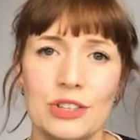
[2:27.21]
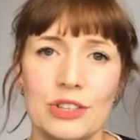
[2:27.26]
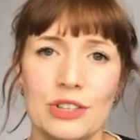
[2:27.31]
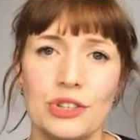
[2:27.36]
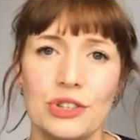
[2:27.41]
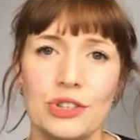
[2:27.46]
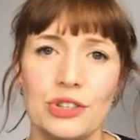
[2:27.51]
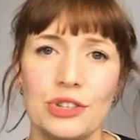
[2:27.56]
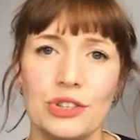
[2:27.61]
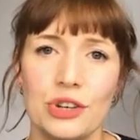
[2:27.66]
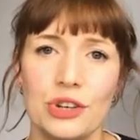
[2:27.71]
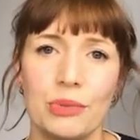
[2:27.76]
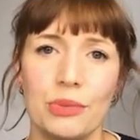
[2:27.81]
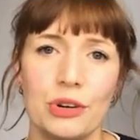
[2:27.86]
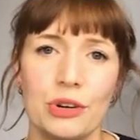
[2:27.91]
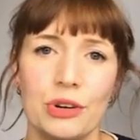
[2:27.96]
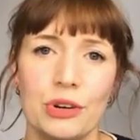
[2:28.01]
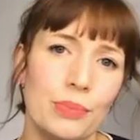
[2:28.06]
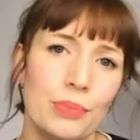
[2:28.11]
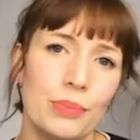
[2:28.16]
And it's so
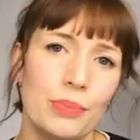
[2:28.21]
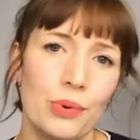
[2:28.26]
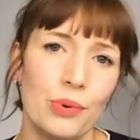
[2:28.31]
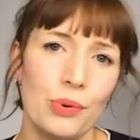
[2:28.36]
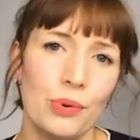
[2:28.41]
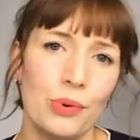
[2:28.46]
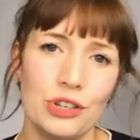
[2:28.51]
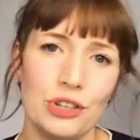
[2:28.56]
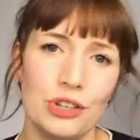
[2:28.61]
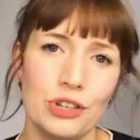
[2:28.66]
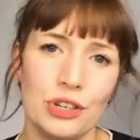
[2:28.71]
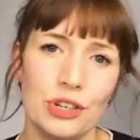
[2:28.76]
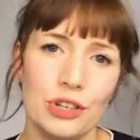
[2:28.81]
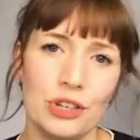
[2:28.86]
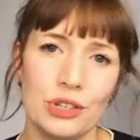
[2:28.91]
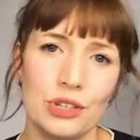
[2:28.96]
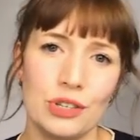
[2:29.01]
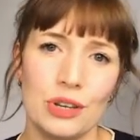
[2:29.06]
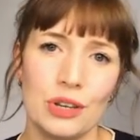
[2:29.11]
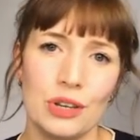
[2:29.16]
much more than
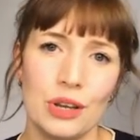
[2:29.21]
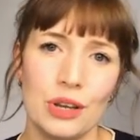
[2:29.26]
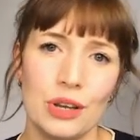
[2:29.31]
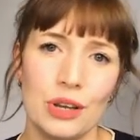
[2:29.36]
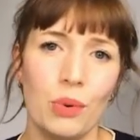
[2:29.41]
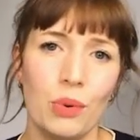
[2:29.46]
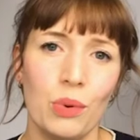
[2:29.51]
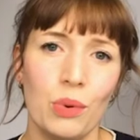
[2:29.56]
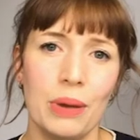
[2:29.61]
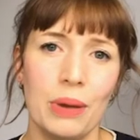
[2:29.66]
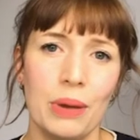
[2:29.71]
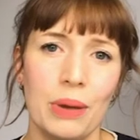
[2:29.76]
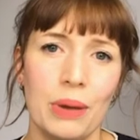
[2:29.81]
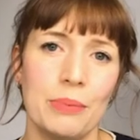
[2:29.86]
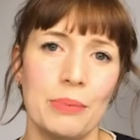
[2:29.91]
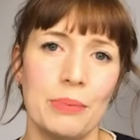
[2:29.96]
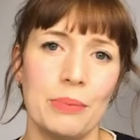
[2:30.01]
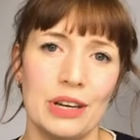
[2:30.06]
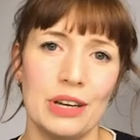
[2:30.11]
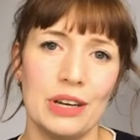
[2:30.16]
just one
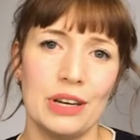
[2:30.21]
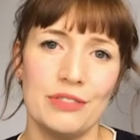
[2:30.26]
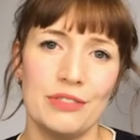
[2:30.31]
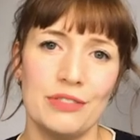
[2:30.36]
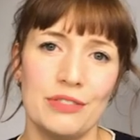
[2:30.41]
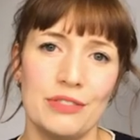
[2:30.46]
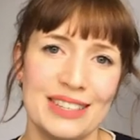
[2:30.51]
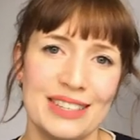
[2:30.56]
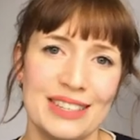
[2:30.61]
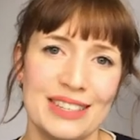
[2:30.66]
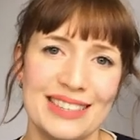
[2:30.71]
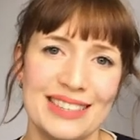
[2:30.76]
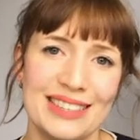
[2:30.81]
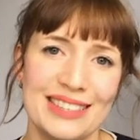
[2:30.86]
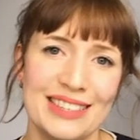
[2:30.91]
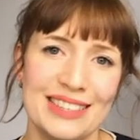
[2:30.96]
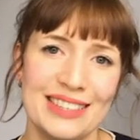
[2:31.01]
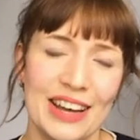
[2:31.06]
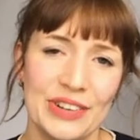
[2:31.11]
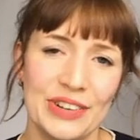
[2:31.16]
perpetrator
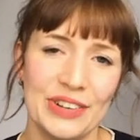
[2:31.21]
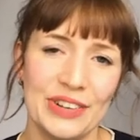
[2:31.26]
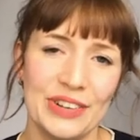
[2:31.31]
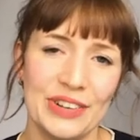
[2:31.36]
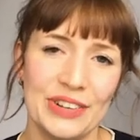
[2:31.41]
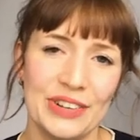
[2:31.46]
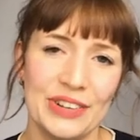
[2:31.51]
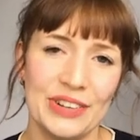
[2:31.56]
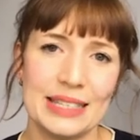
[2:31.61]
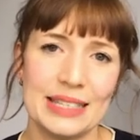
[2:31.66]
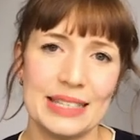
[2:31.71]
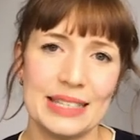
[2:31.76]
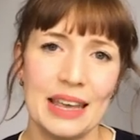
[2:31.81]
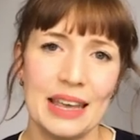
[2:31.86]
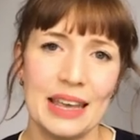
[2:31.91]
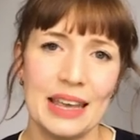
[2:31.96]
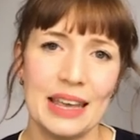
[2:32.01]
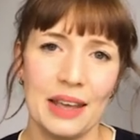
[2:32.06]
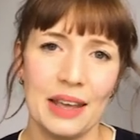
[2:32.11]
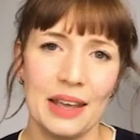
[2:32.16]
versus child.
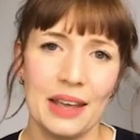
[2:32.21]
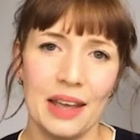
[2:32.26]
It's